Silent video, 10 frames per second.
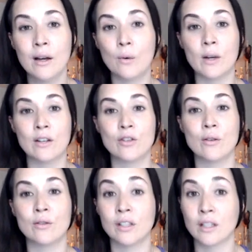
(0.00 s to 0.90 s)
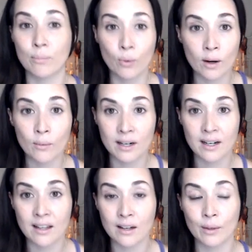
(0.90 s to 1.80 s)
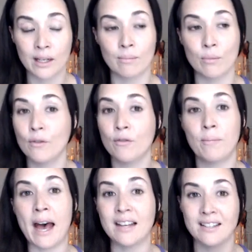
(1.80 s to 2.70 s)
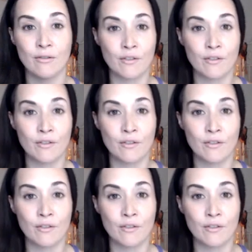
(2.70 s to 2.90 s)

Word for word: We can choose to support one another. We can move past